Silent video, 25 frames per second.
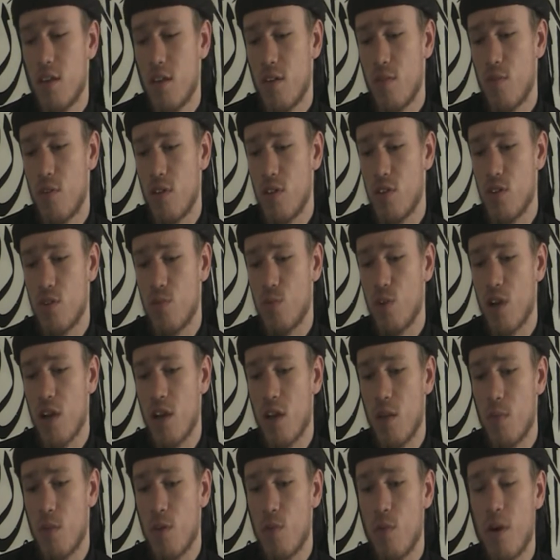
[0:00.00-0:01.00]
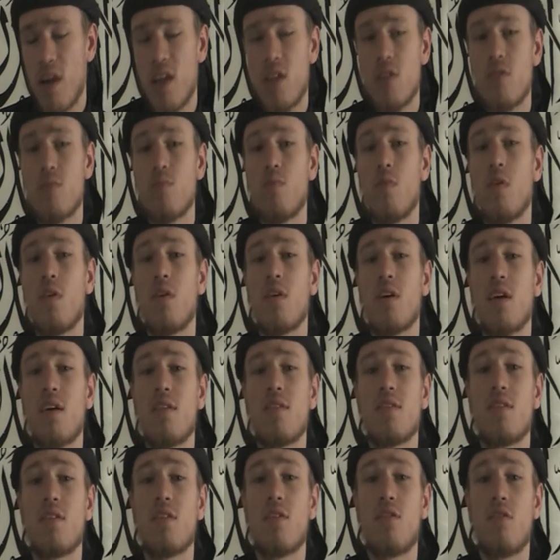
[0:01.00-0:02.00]
We're going to be waging war
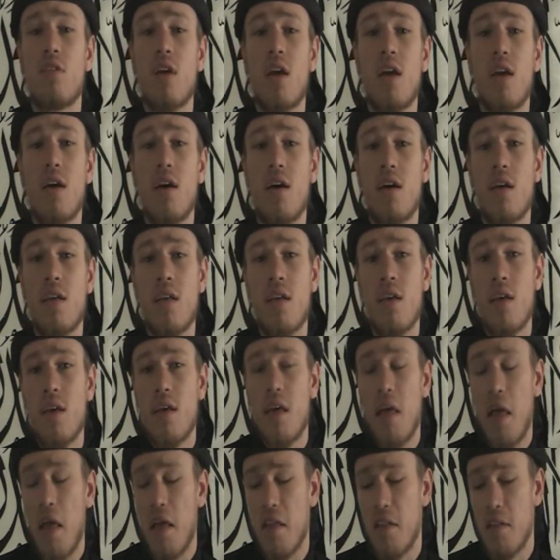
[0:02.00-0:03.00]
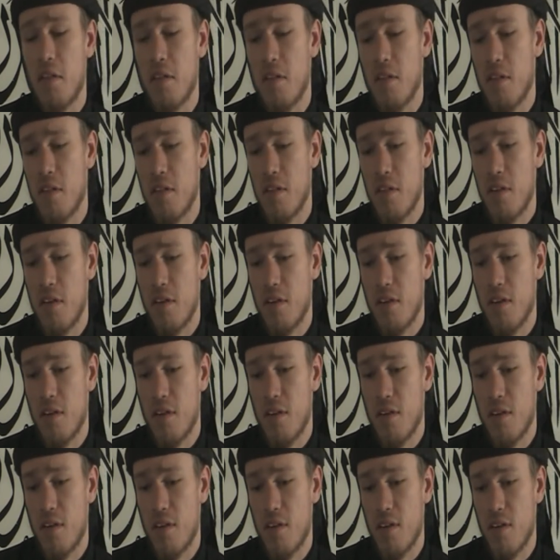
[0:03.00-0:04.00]
against the creator, and
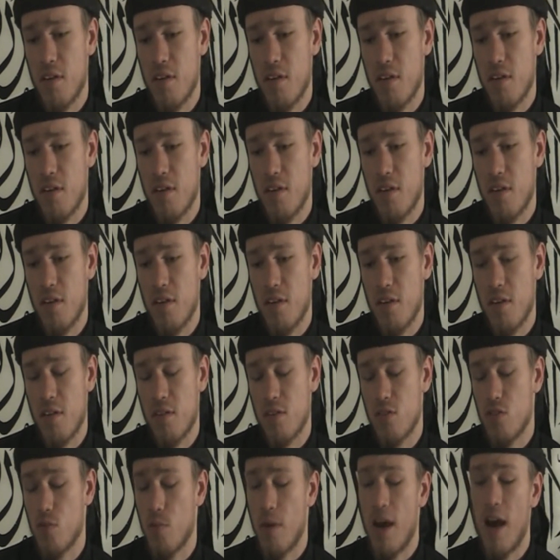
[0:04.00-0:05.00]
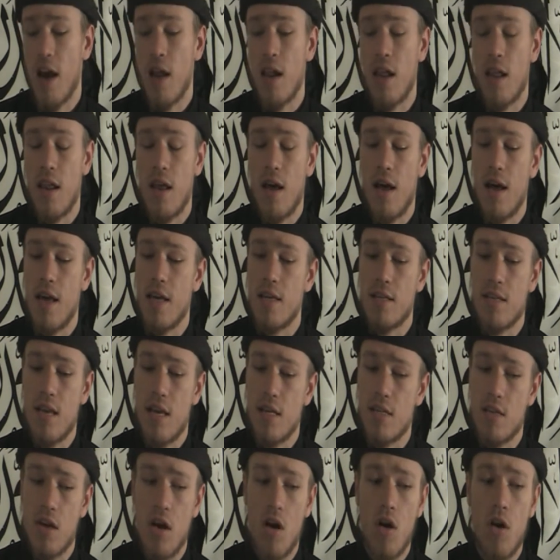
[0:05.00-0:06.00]
subhanallah,
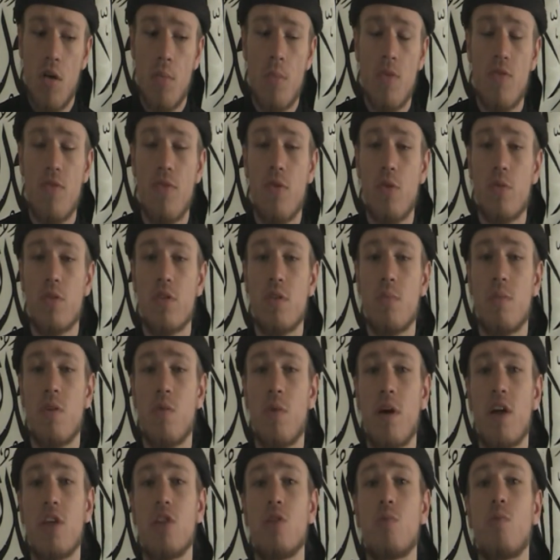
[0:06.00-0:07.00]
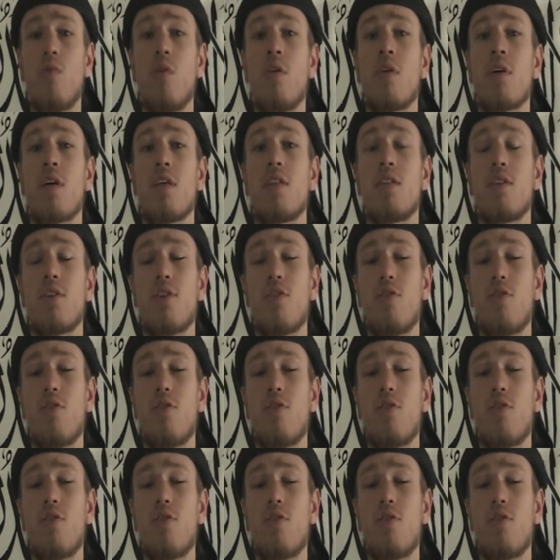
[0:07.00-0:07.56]
it's a horrible thought to be waging war against the